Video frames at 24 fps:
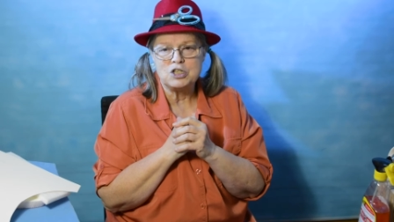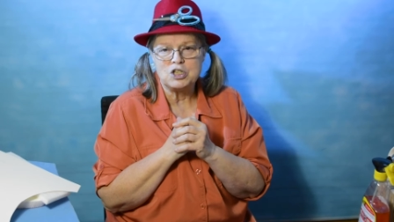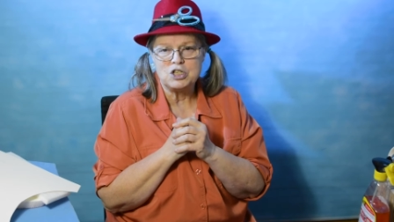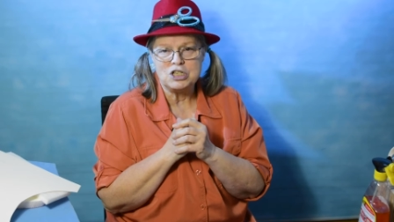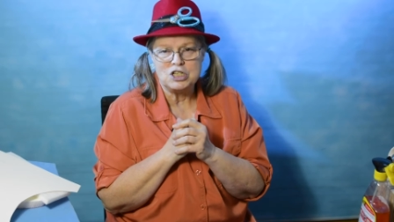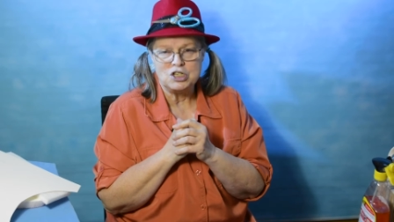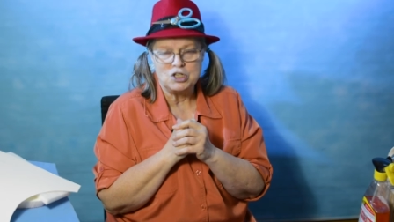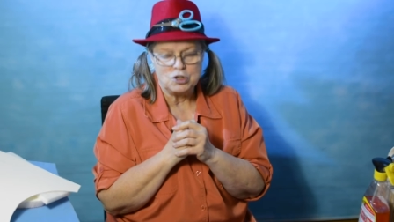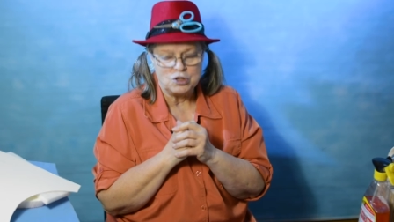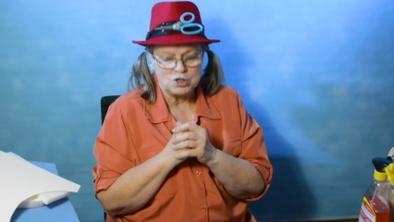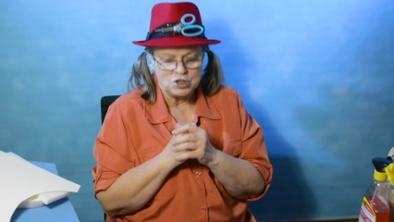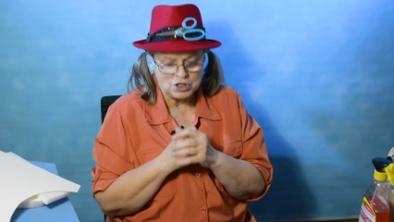
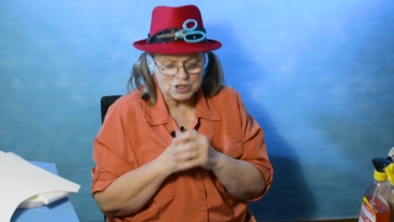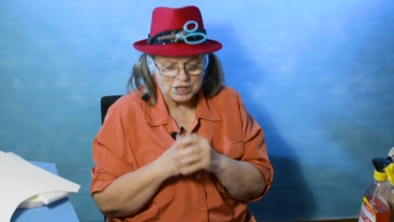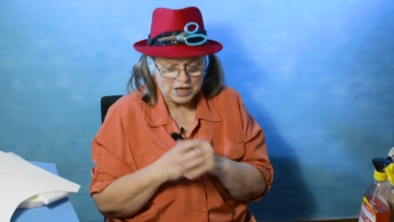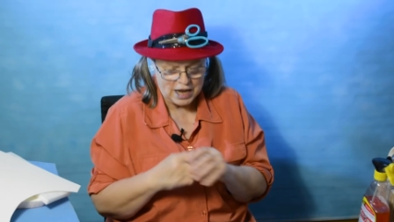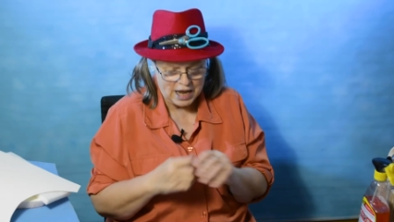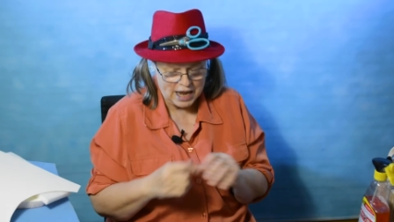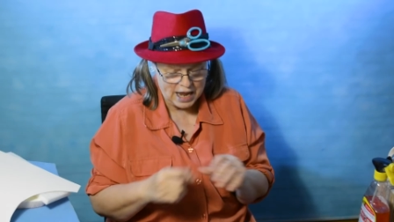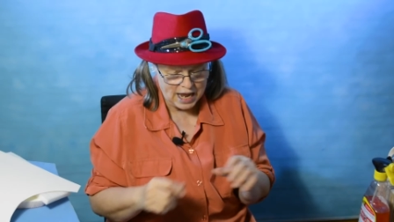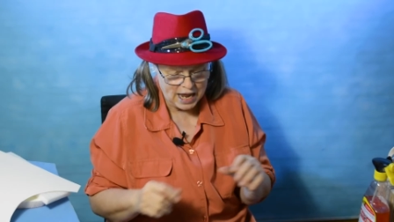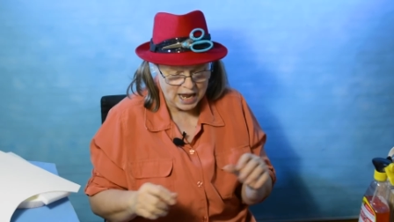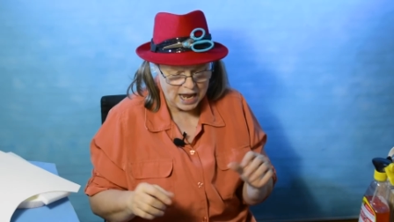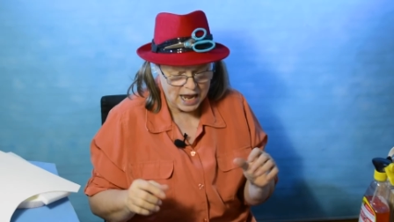scissors.
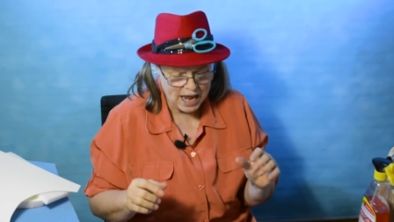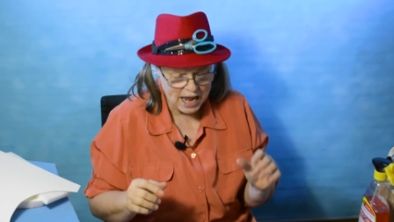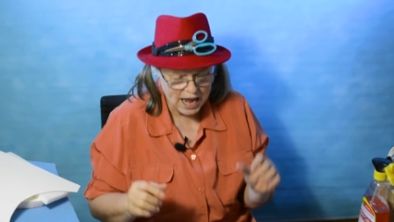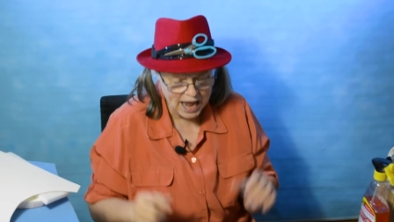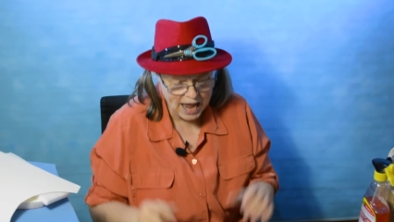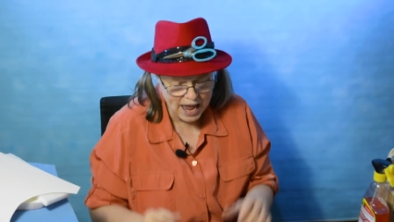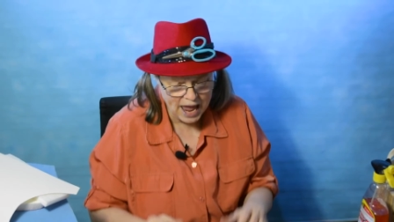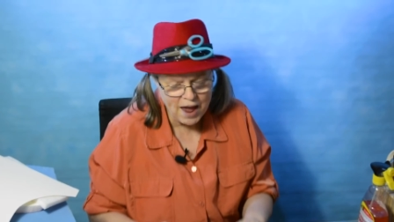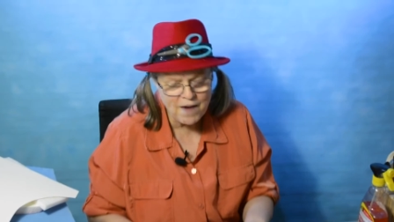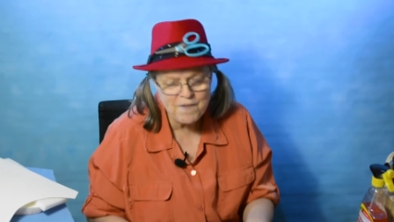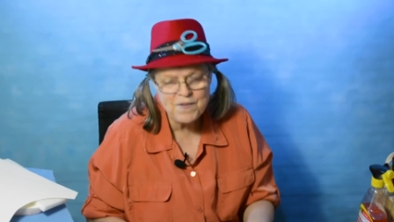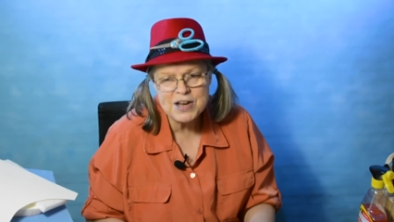
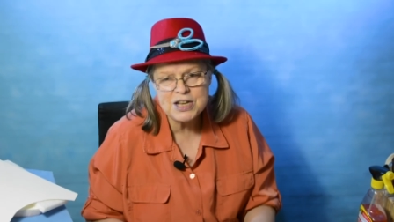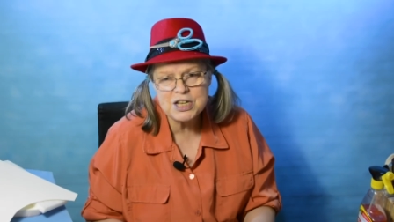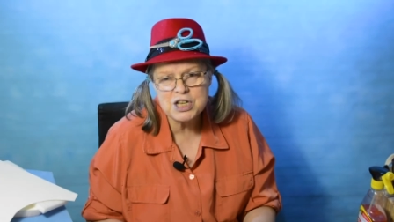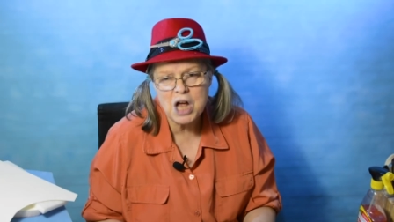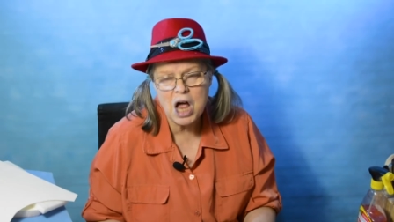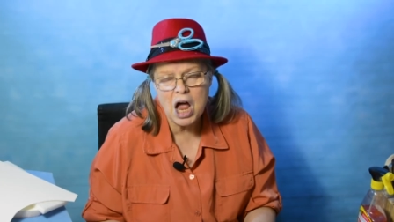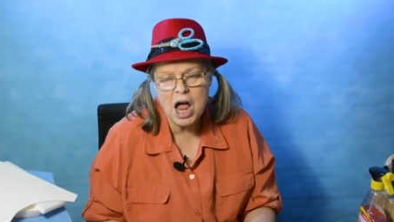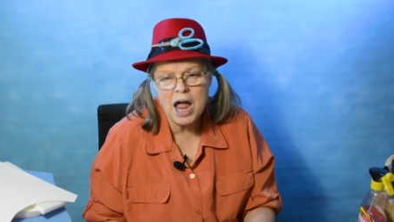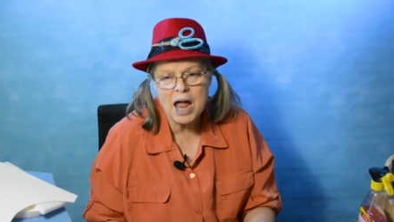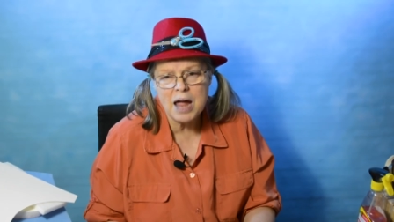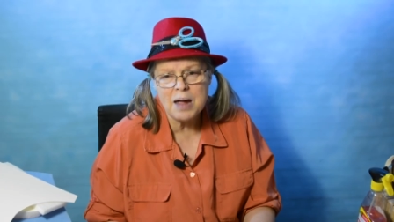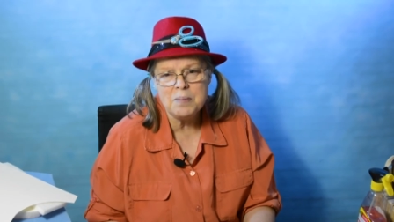Every
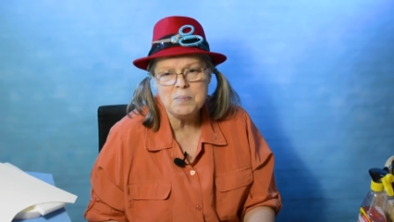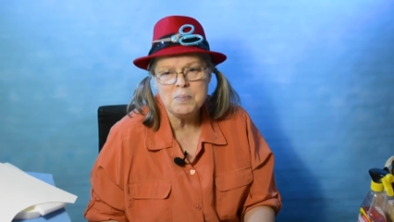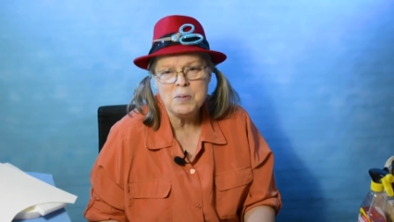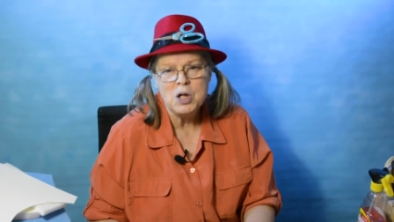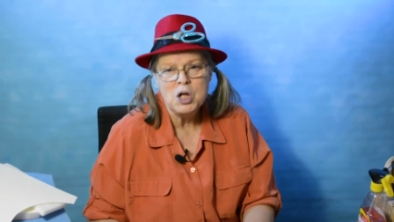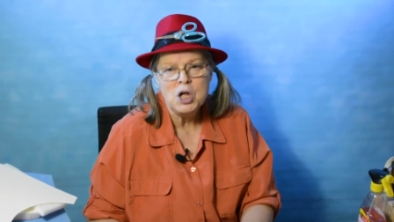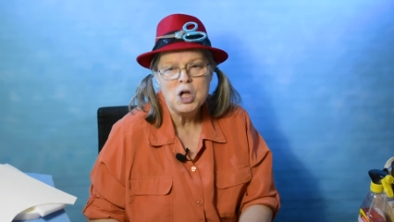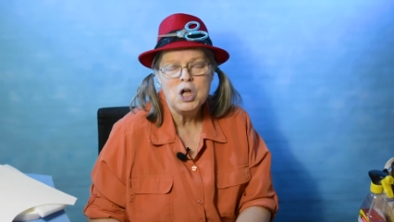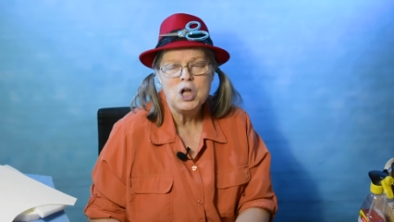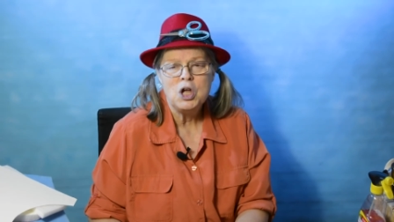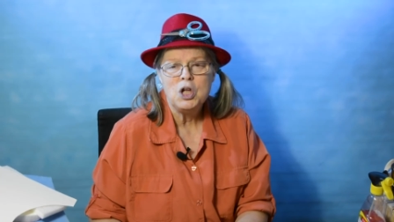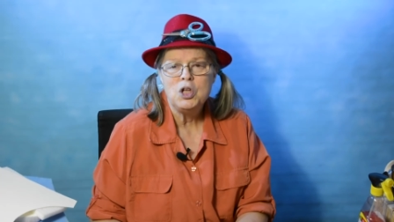time
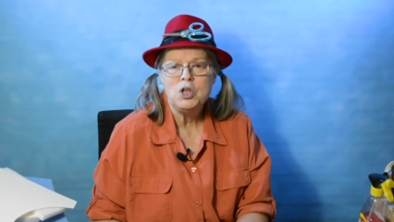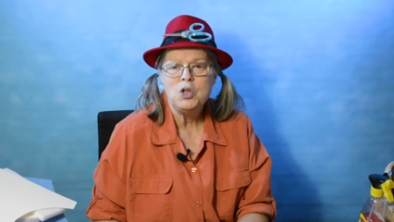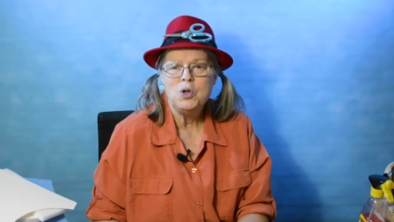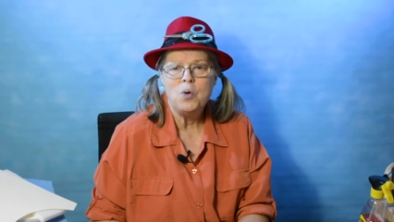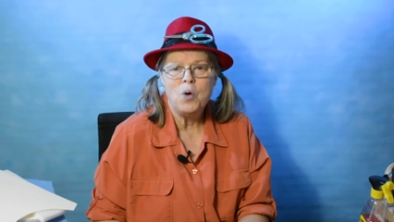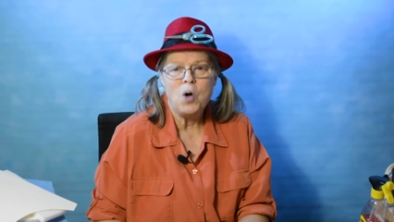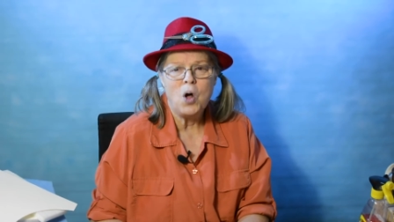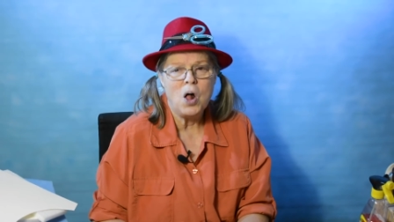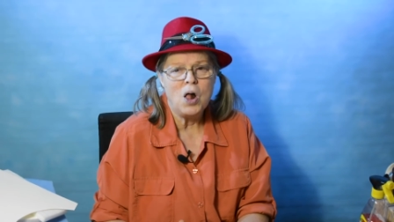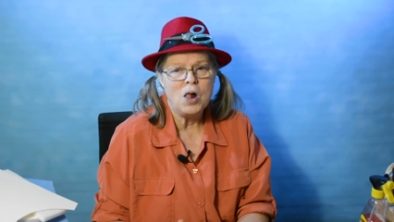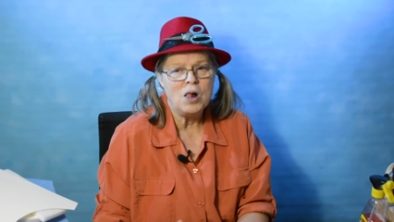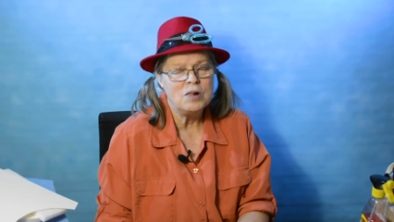you
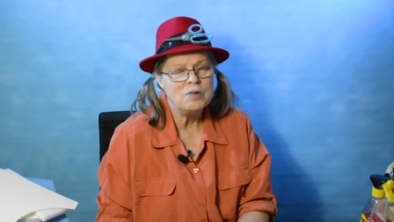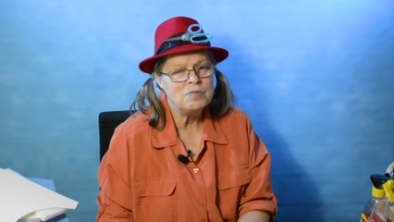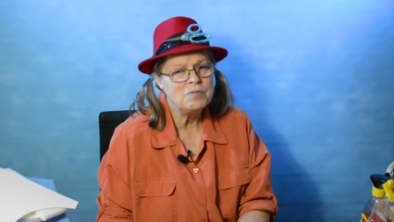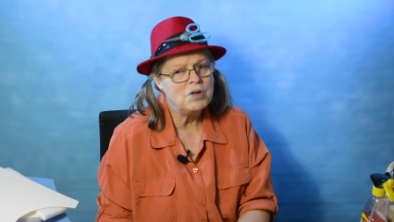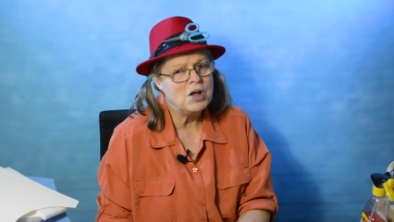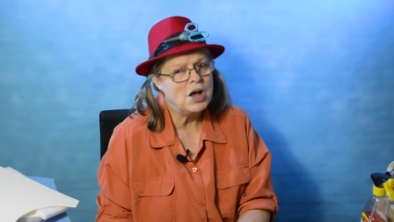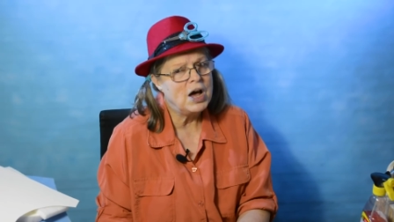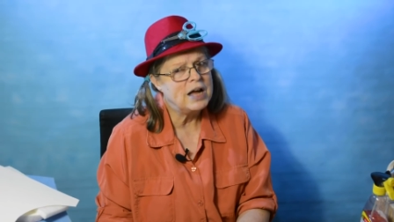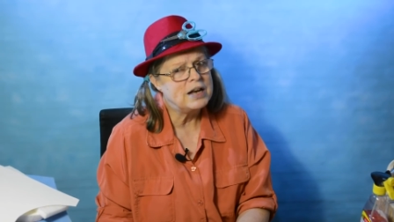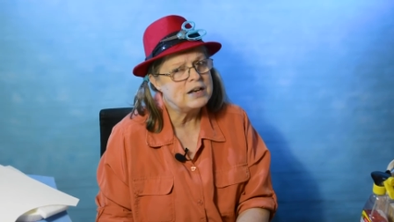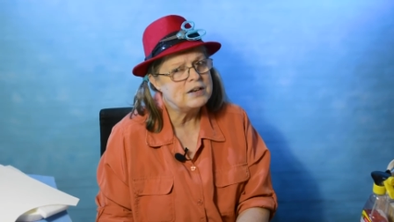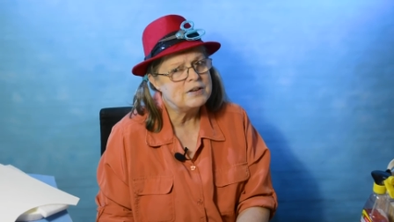all
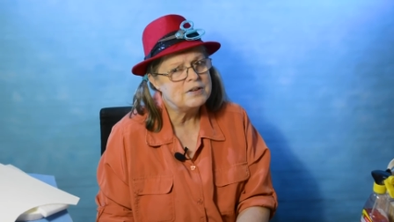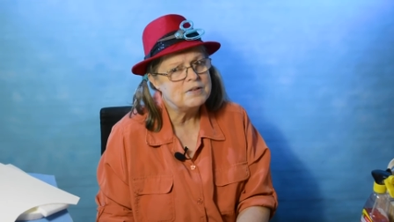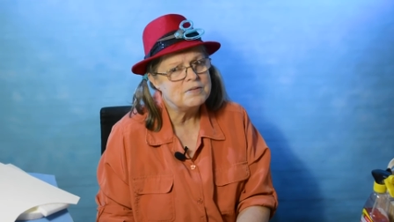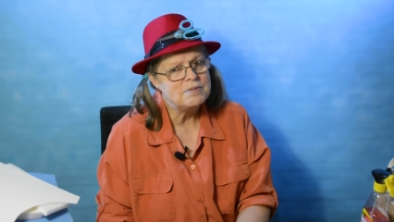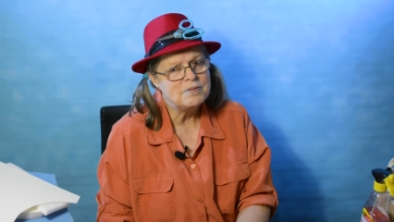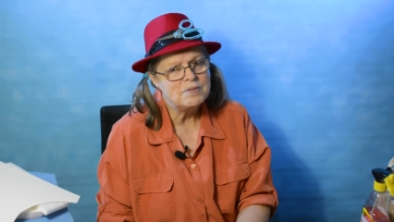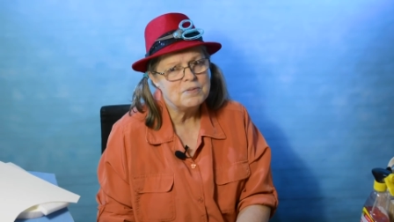cut